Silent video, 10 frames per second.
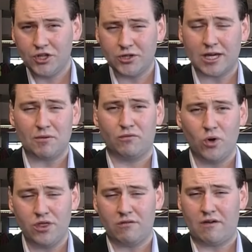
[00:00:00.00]
UKIP have
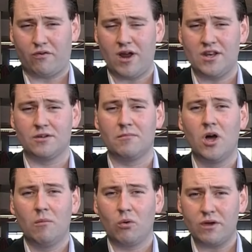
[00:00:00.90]
won the referendum,
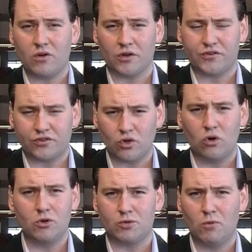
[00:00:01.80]
but we've got
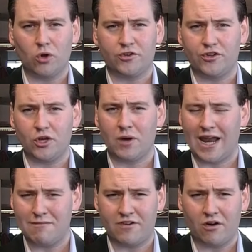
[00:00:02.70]
so much more to do,
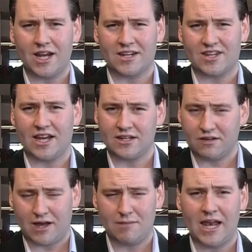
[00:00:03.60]
and I'm very
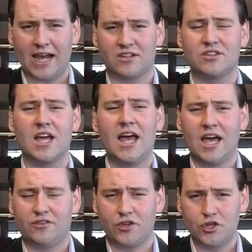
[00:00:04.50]
excited, if I'm elected
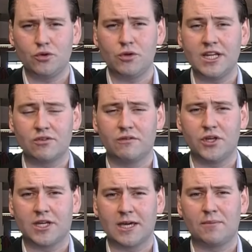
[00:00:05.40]
as the new leader of
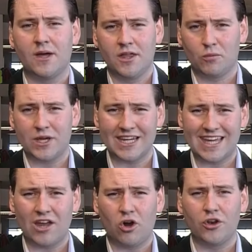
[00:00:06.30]
UKIP, that we
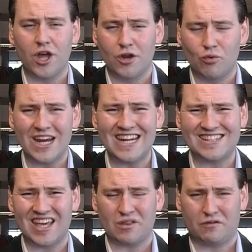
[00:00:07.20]
can get on and
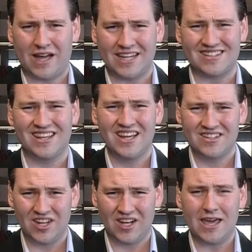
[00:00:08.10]
really take the fight
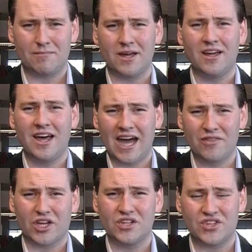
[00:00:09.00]
to Labour
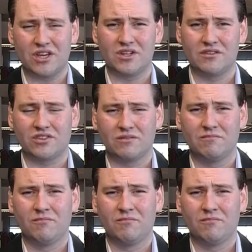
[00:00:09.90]
and the Conservatives.